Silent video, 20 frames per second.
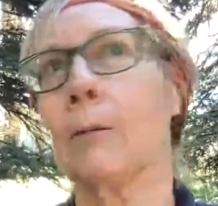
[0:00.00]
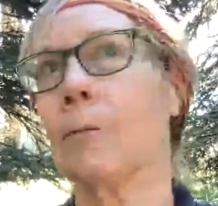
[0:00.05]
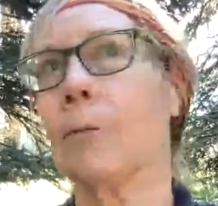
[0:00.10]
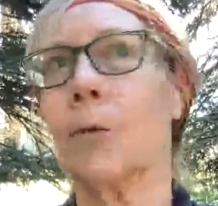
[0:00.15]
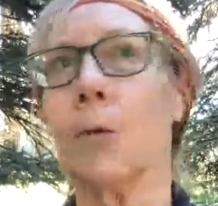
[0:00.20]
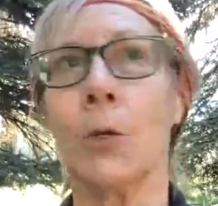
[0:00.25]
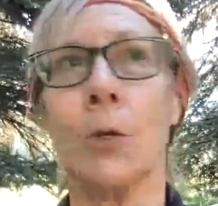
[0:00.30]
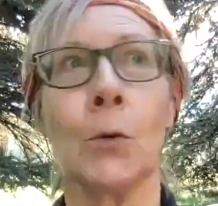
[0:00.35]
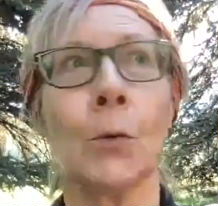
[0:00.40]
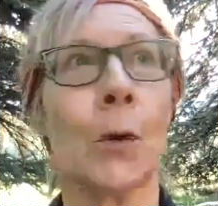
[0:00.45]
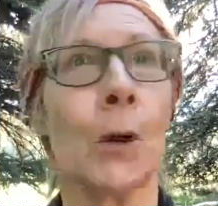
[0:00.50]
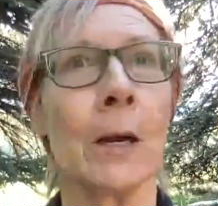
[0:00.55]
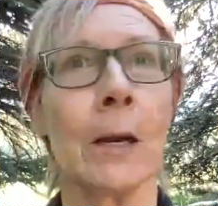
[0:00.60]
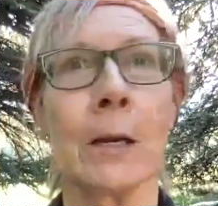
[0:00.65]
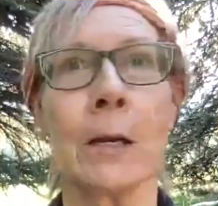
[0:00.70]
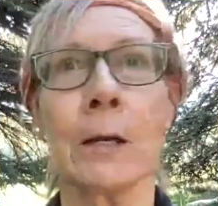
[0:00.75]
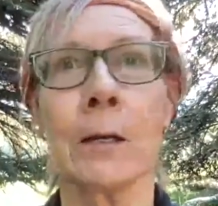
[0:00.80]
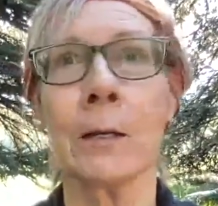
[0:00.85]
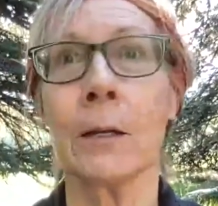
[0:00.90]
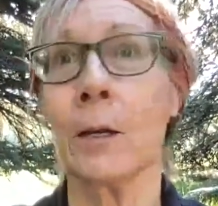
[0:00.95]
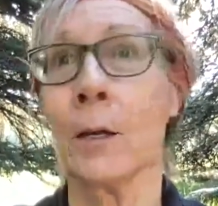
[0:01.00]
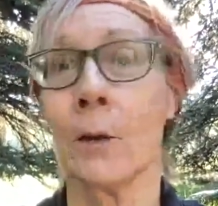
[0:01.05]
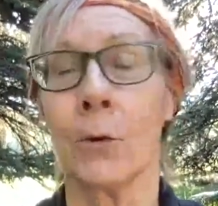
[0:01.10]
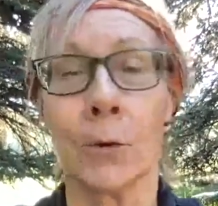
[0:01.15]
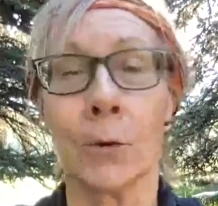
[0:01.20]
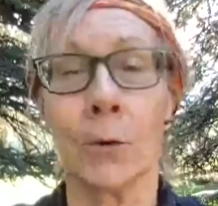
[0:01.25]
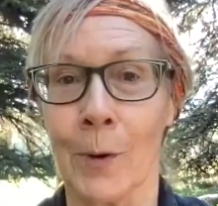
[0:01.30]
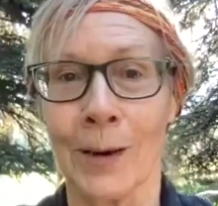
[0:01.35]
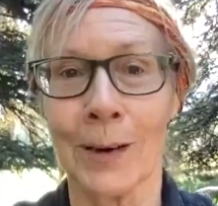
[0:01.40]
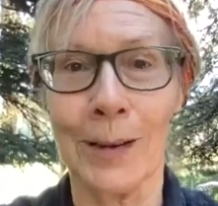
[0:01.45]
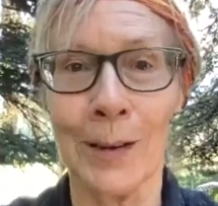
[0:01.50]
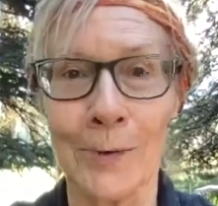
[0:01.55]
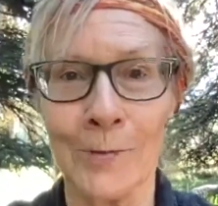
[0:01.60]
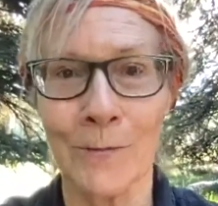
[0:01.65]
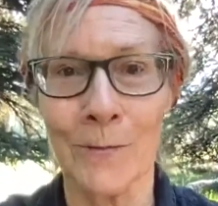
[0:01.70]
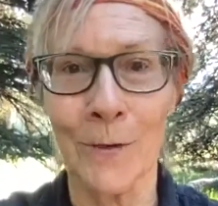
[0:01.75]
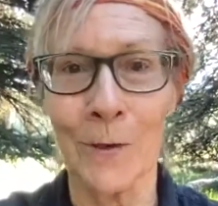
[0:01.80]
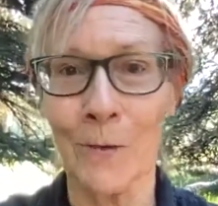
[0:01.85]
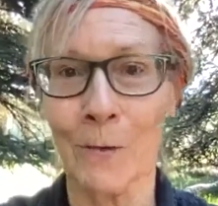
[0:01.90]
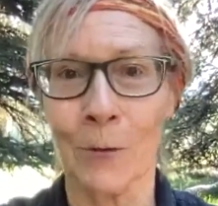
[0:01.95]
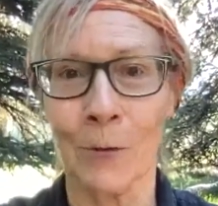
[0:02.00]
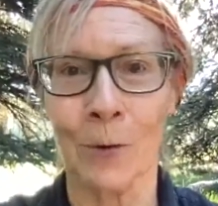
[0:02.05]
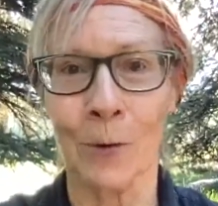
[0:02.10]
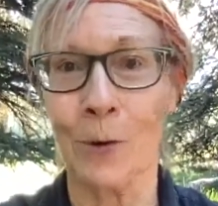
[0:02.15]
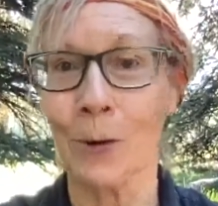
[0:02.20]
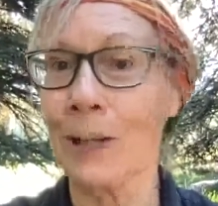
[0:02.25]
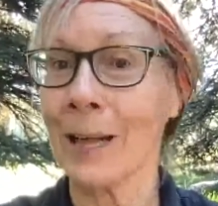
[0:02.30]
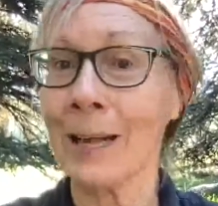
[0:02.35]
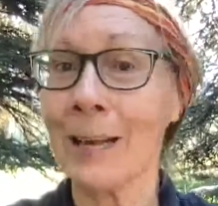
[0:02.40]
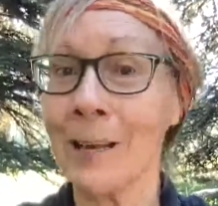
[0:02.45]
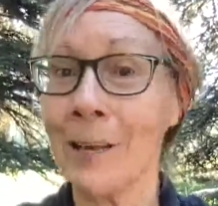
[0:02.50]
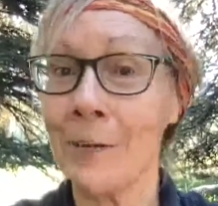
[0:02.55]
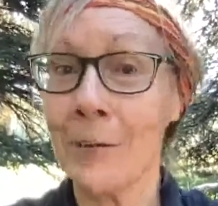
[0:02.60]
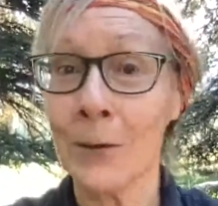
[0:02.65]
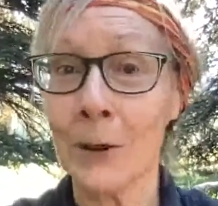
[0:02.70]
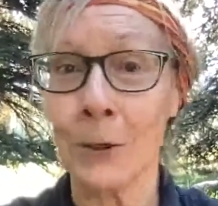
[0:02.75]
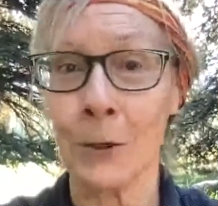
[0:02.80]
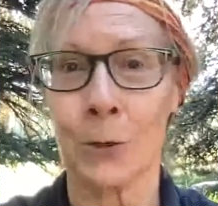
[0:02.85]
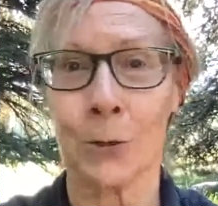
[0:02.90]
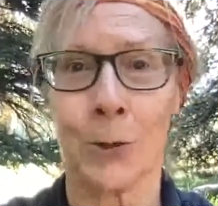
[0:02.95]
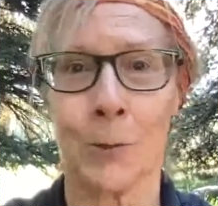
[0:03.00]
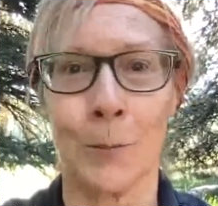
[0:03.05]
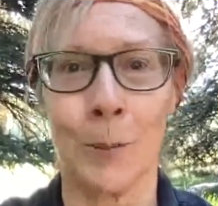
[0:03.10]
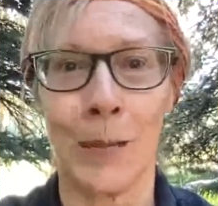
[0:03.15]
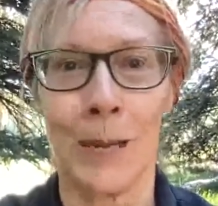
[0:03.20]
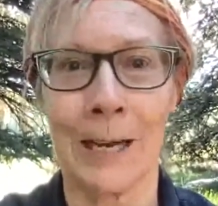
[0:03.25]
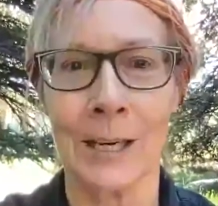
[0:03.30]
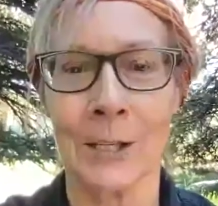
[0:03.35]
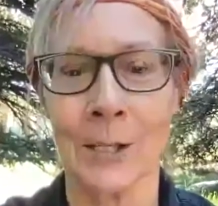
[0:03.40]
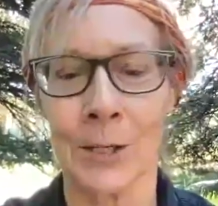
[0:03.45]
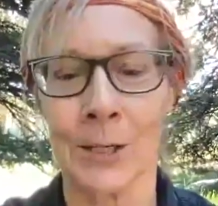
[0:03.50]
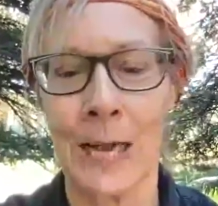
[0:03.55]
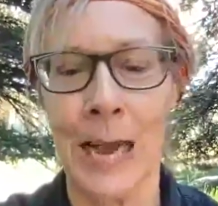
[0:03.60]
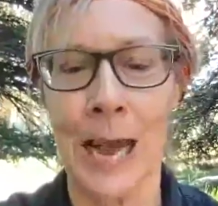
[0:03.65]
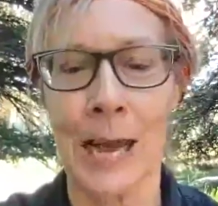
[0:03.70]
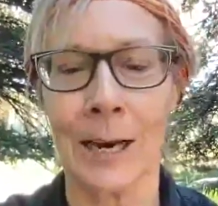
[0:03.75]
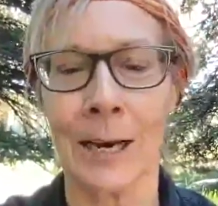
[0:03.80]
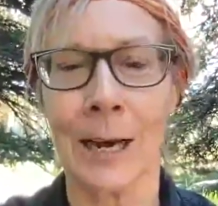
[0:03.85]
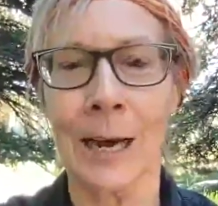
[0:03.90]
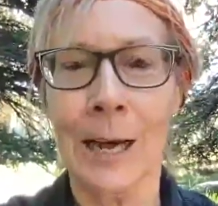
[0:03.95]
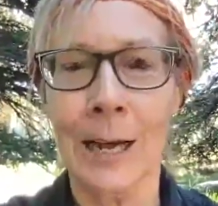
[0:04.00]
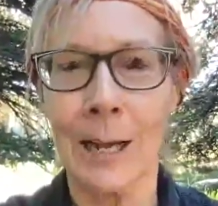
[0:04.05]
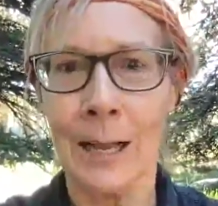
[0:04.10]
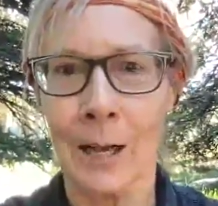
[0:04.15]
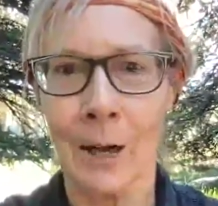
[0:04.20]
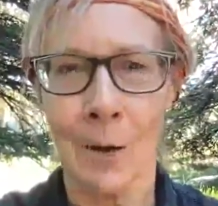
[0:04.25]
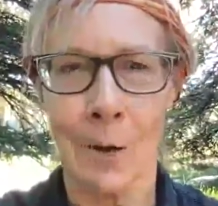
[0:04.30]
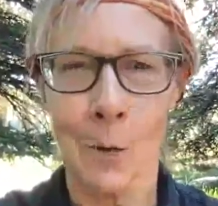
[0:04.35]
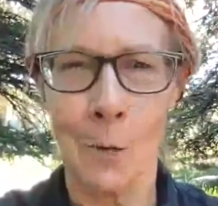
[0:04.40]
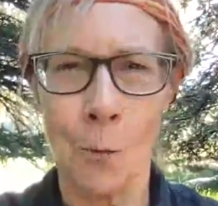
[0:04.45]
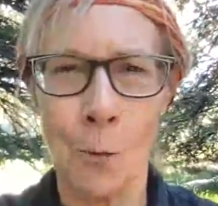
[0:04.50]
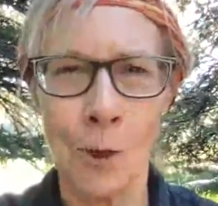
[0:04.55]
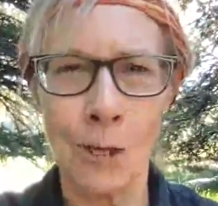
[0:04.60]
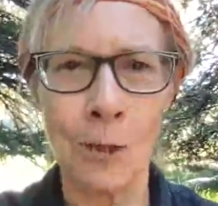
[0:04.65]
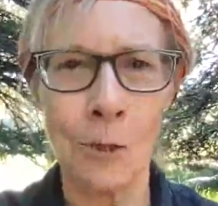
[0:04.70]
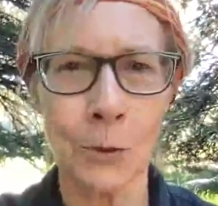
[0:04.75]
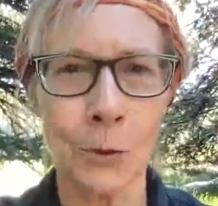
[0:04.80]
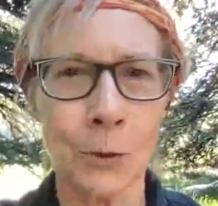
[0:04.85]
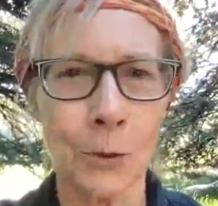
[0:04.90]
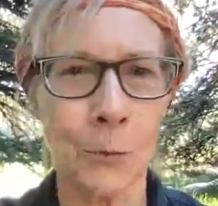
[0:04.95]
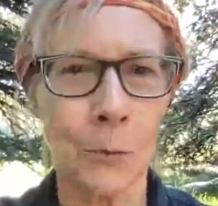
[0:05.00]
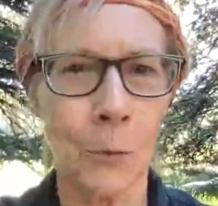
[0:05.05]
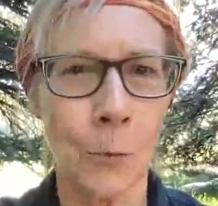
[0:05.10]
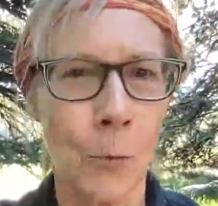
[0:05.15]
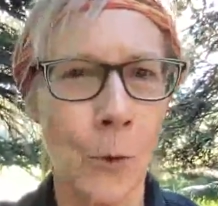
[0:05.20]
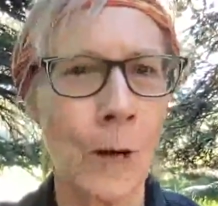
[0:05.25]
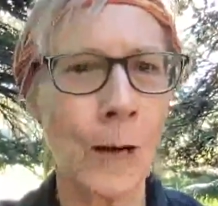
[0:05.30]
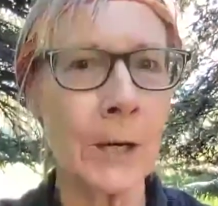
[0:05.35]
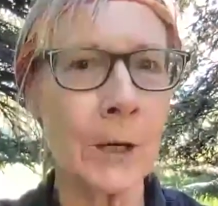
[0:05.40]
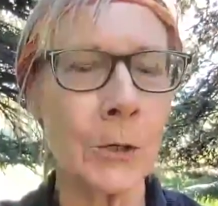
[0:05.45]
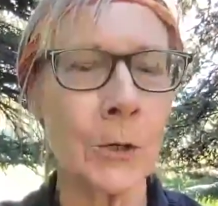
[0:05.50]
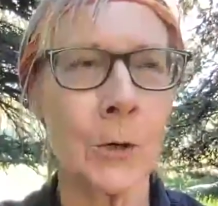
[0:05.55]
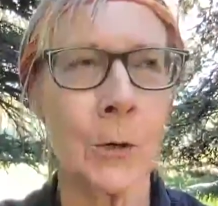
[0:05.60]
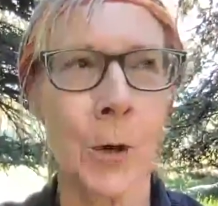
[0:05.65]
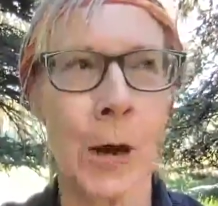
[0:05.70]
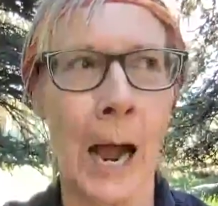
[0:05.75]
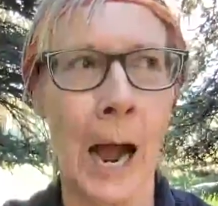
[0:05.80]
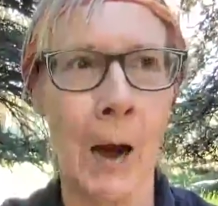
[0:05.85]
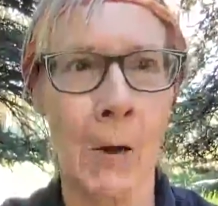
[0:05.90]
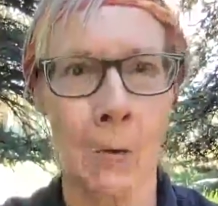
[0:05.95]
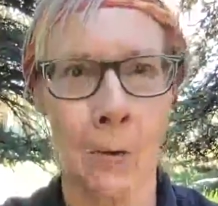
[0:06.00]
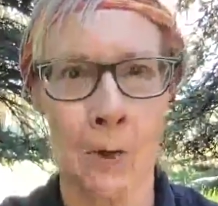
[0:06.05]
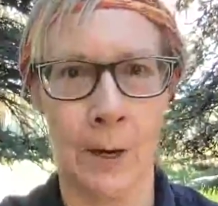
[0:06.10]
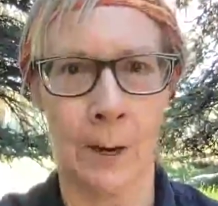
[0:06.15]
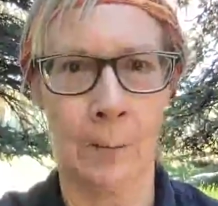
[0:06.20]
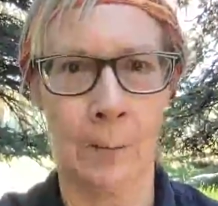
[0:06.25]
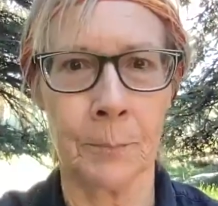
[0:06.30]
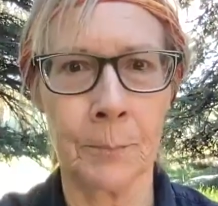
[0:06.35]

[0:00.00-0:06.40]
do you want to you know do you want to get fit for like an adventure trip like I just had? Like what's your what is your outcome?